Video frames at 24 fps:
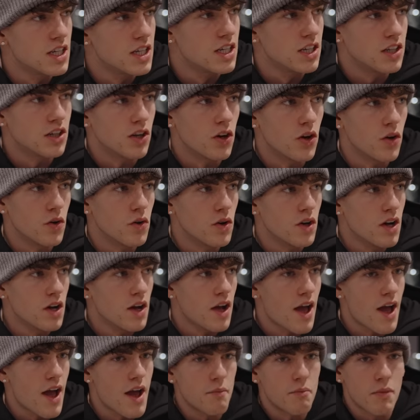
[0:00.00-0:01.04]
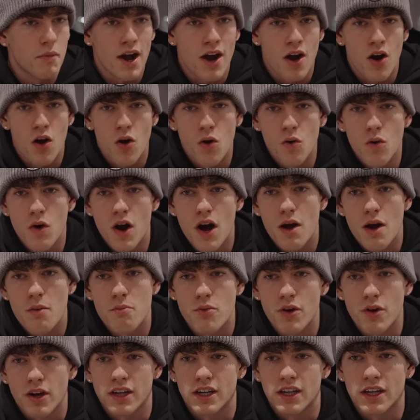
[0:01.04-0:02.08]
you know. My whole
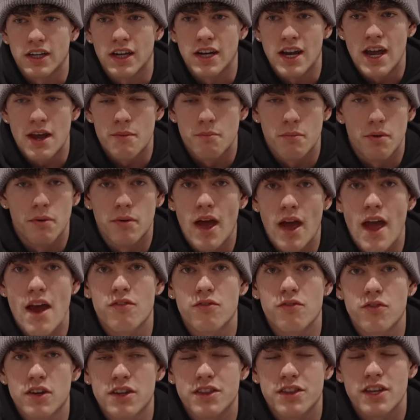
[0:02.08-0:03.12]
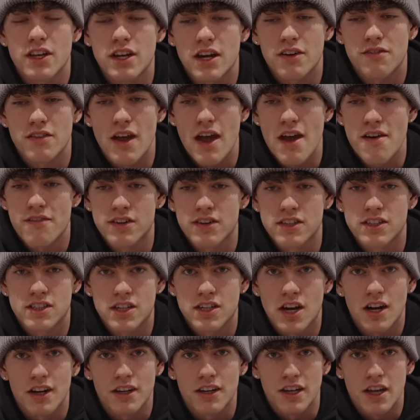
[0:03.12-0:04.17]
upbringing and everything I've ever
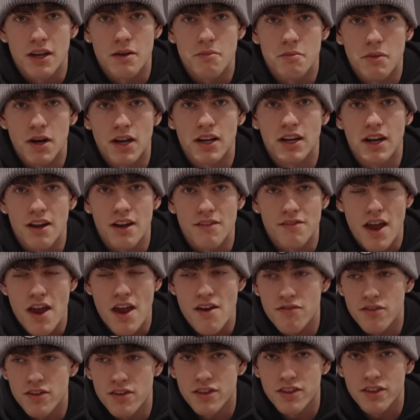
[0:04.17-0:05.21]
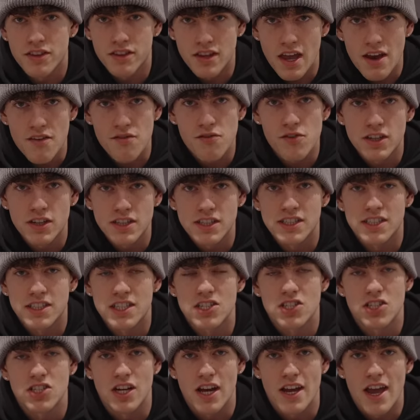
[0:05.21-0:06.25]
done in my life, every
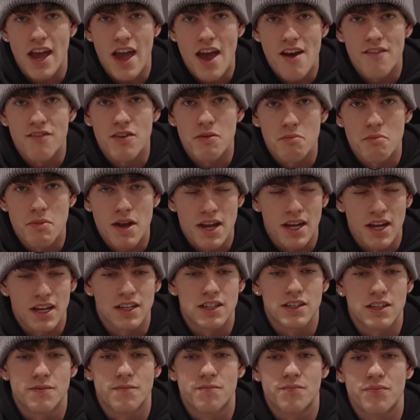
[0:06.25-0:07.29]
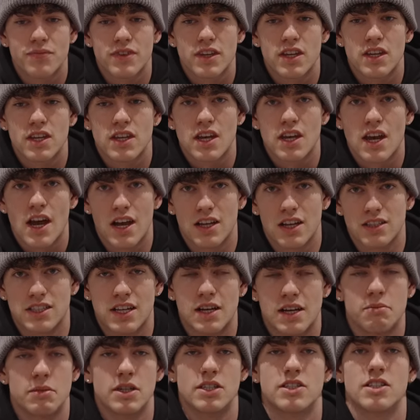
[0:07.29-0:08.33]
decision I ever made has
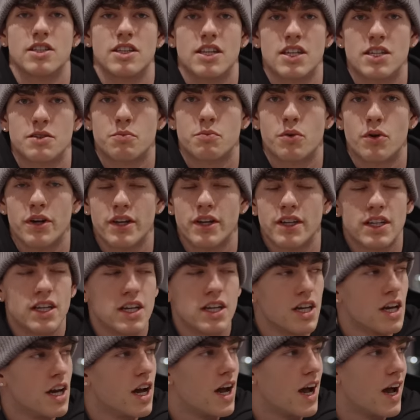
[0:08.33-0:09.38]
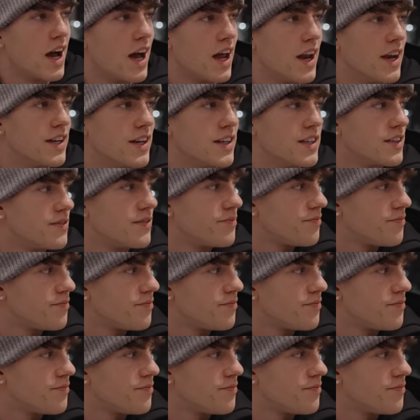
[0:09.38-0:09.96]
led me to this point. And,